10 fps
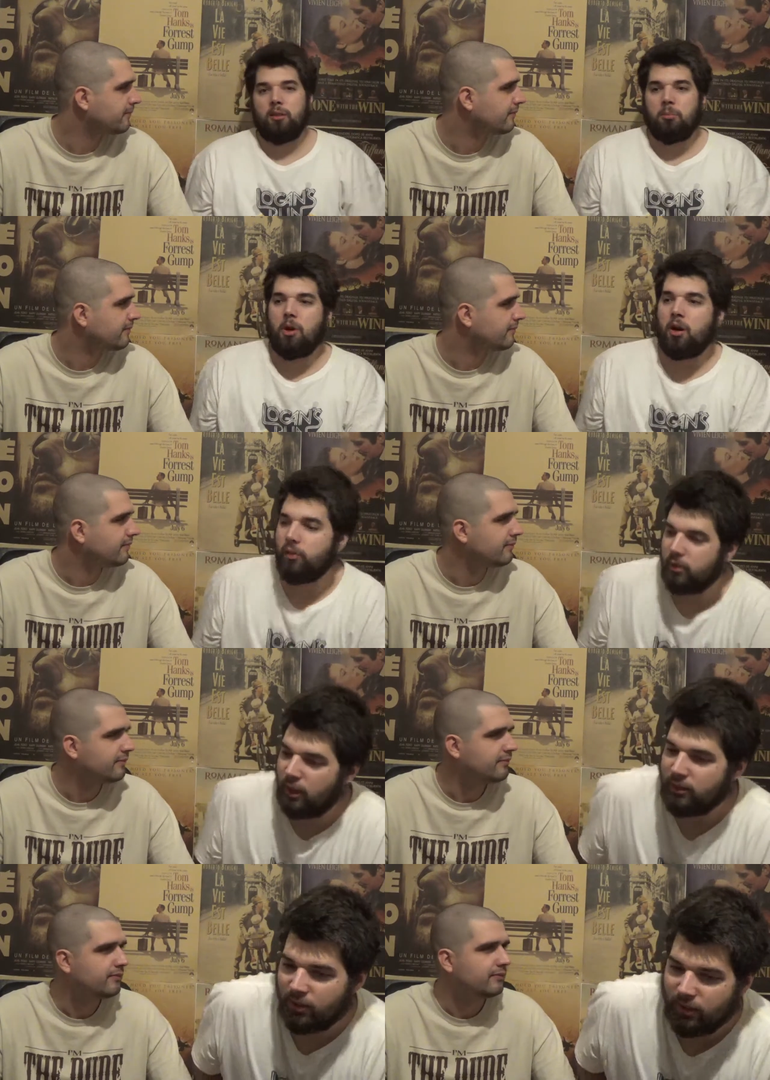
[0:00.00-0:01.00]
Speaker 1: Marvel
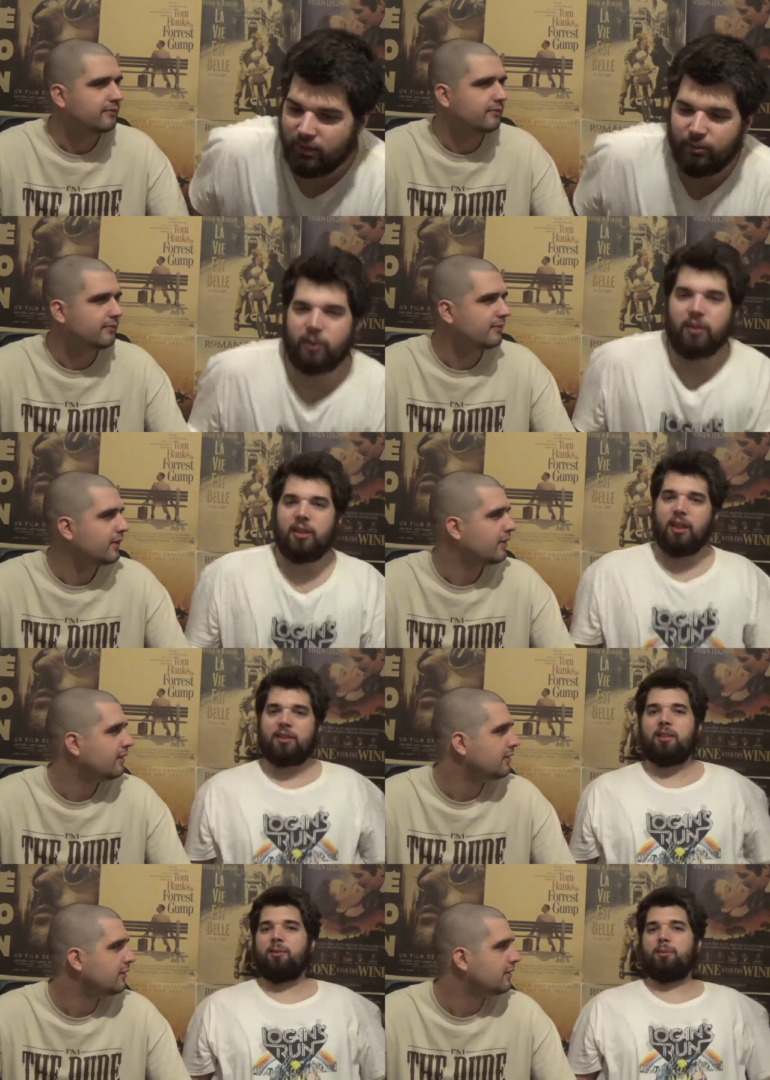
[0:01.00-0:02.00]
does it very
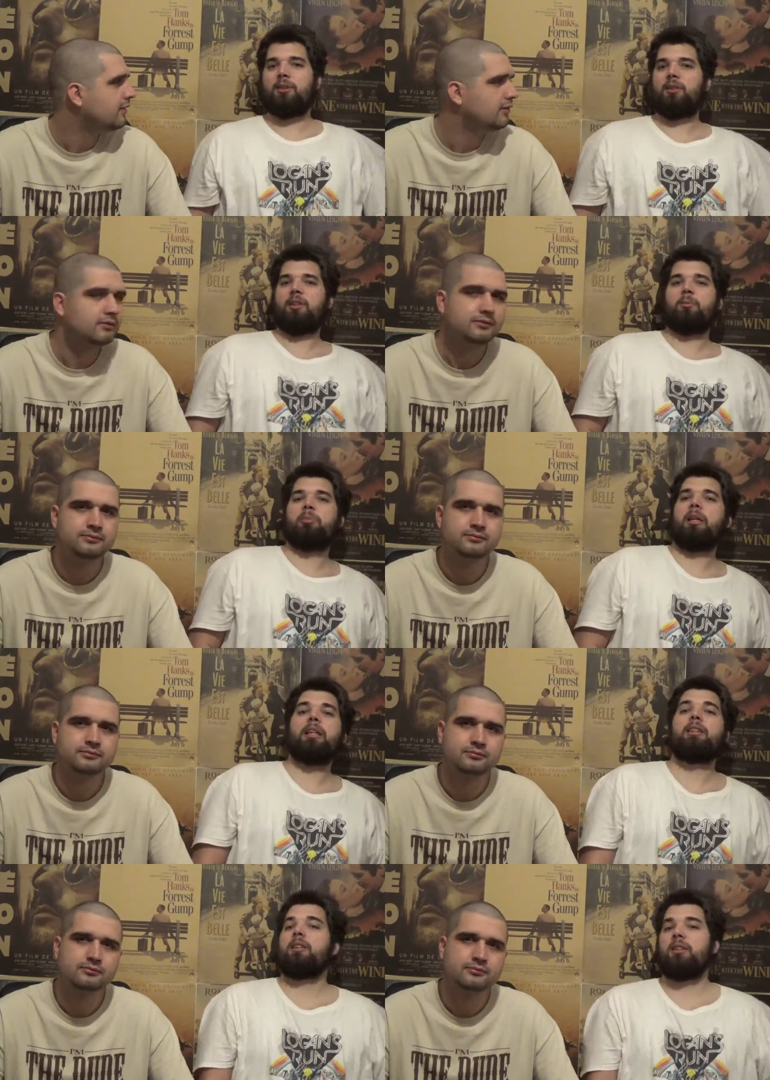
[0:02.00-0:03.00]
nicely with the uh,
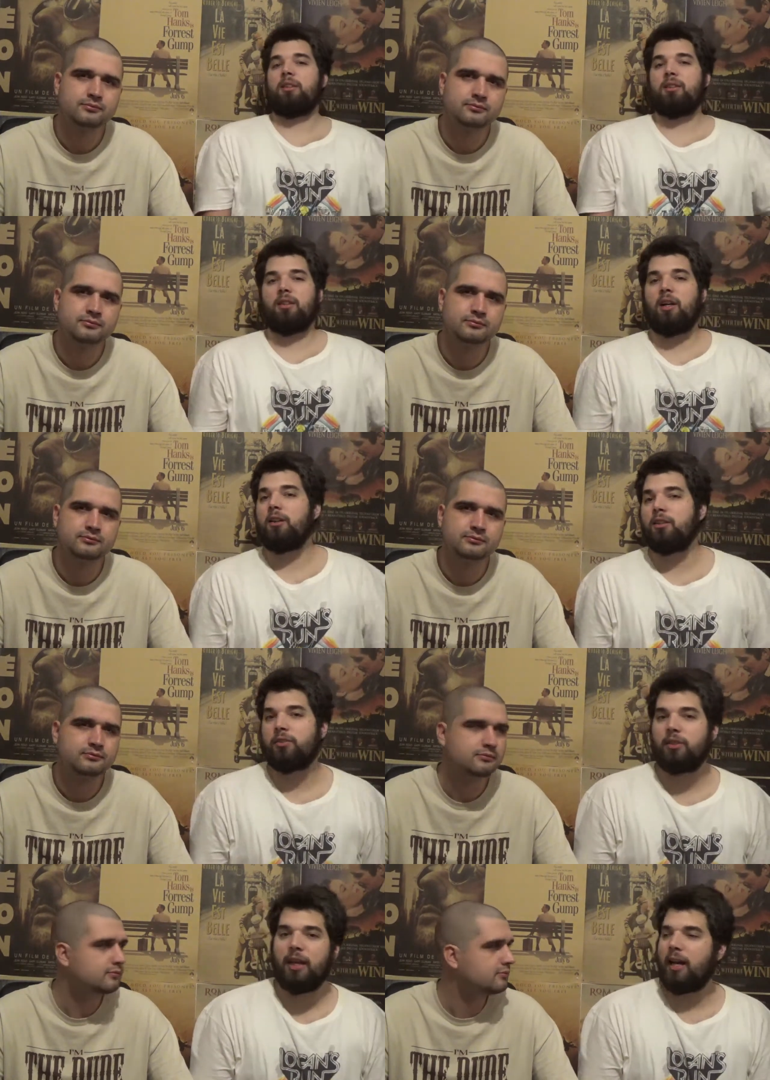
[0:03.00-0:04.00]
beat uh, Guardians
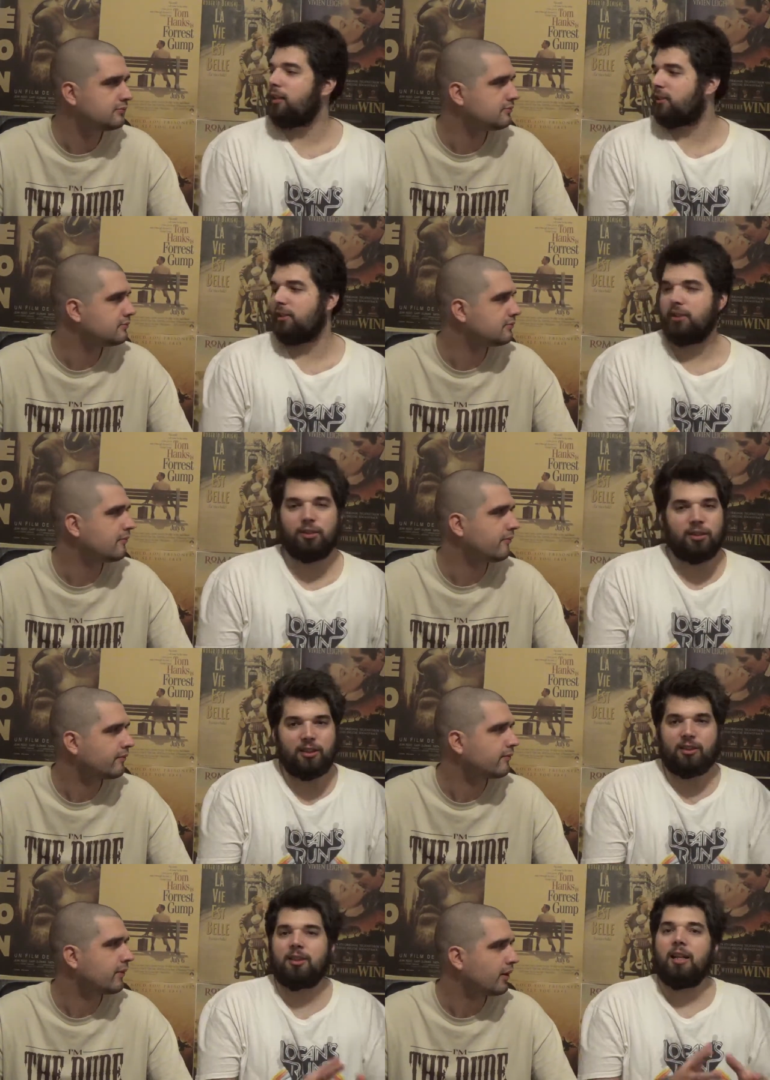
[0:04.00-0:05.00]
of the Galaxy or
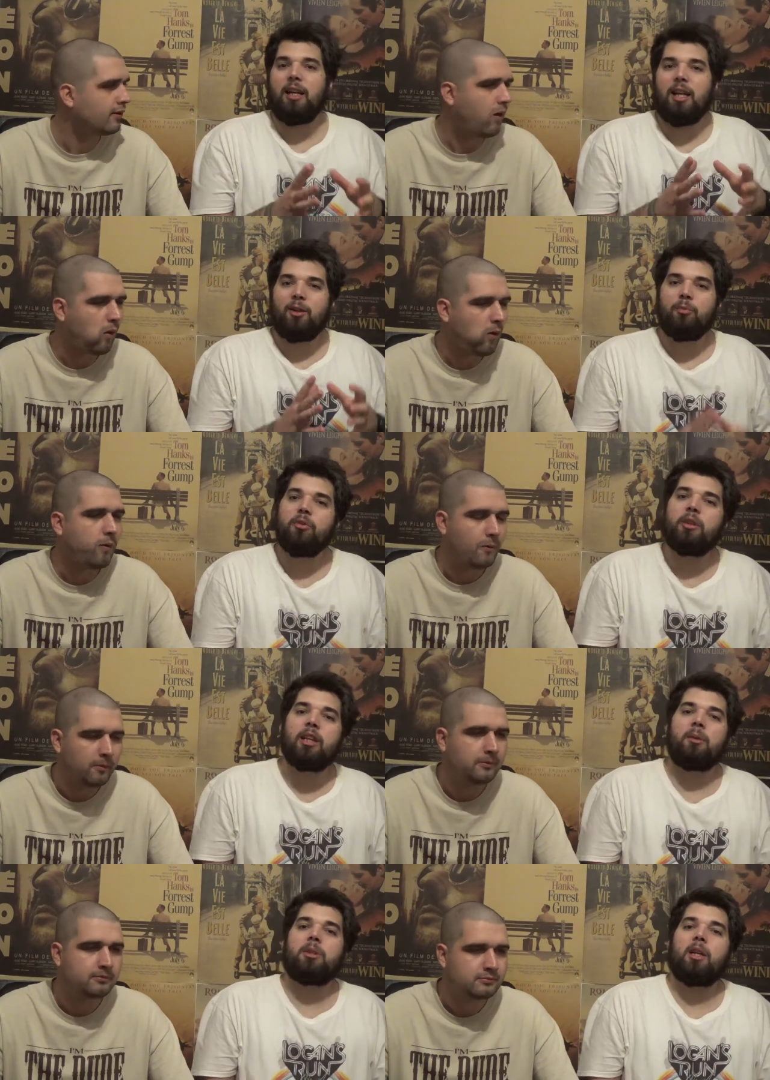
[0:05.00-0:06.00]
just... Movie
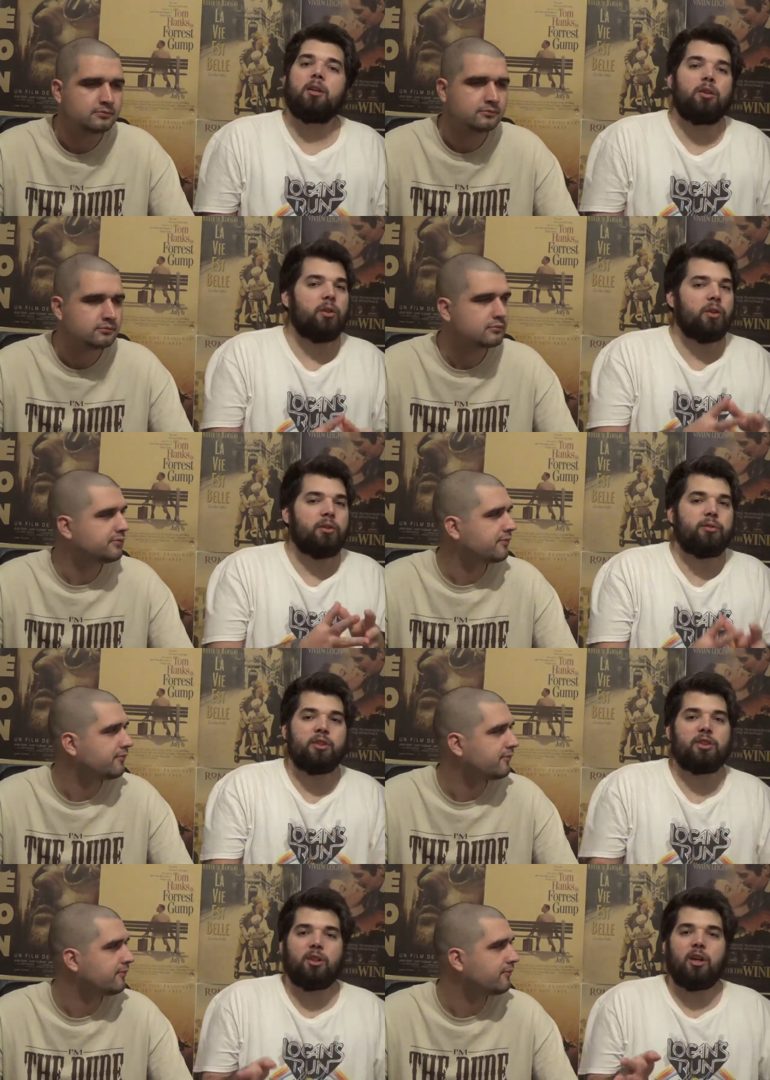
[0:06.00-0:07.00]
comes out of nowhere,
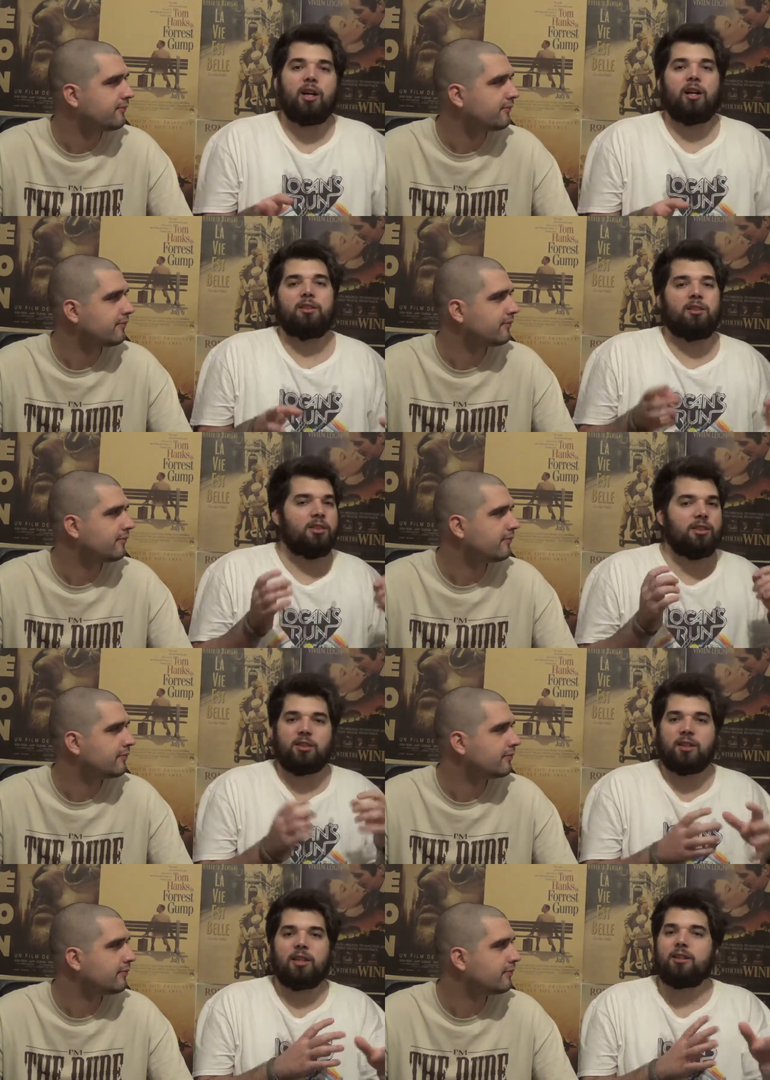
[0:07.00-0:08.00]
wins your hearts,
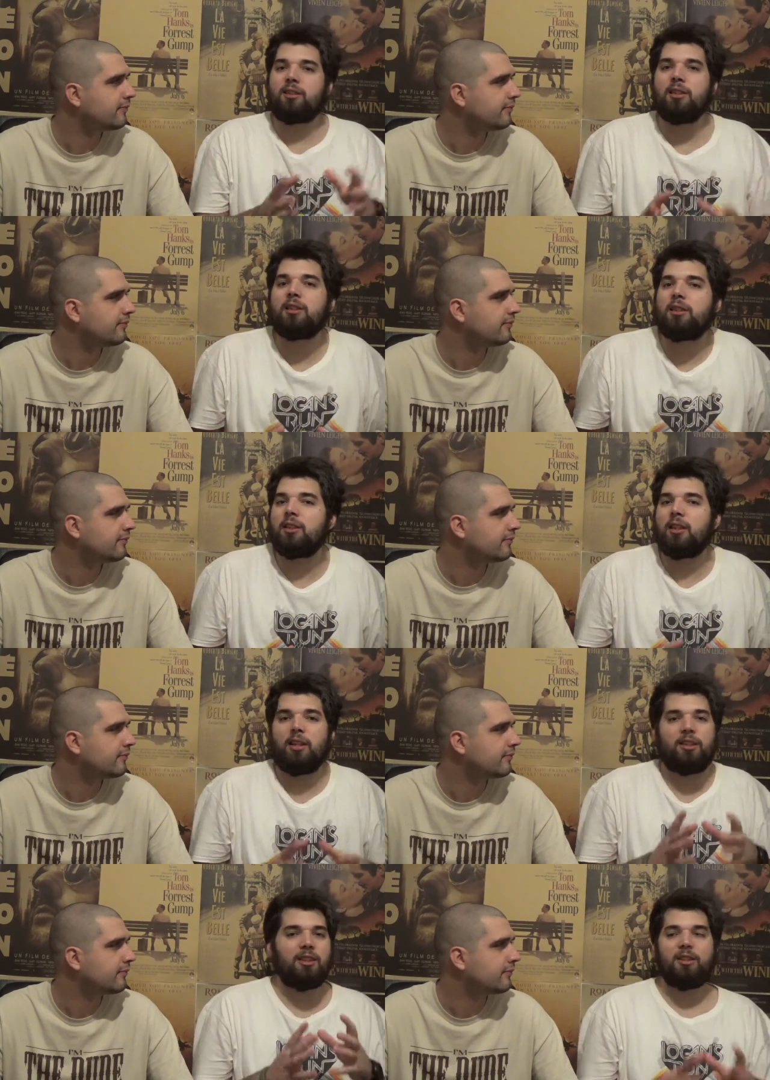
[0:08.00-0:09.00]
just kind of sneaks in
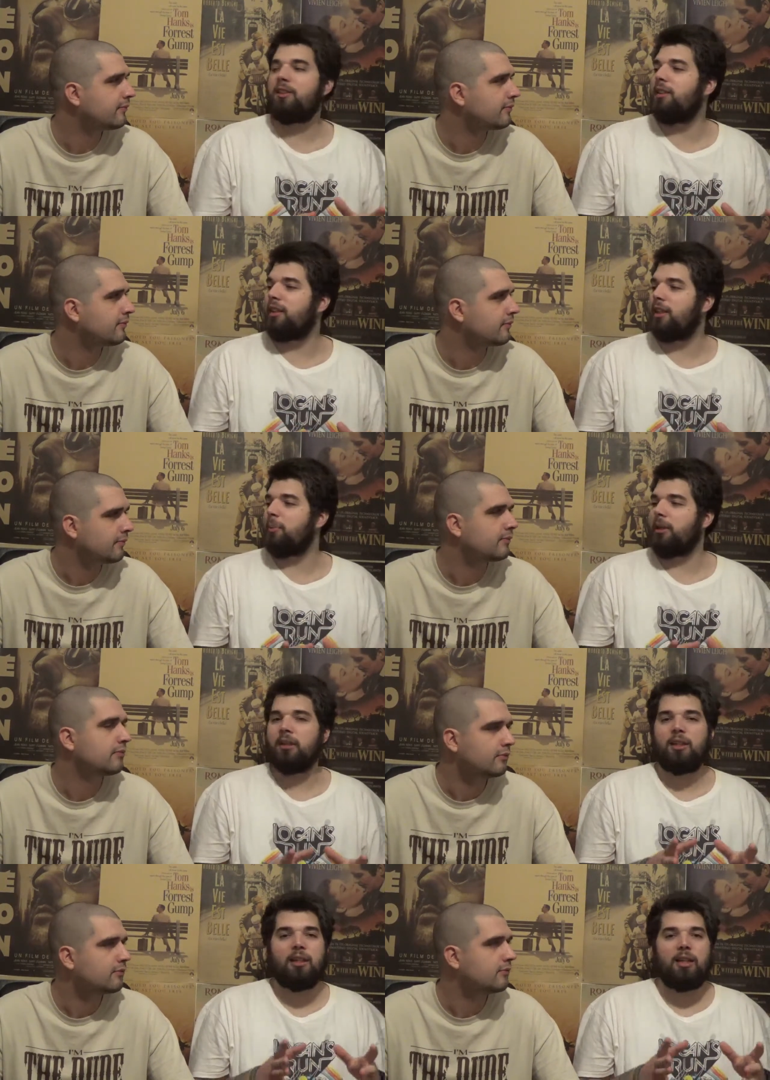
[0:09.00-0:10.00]
there, you didn't see it coming.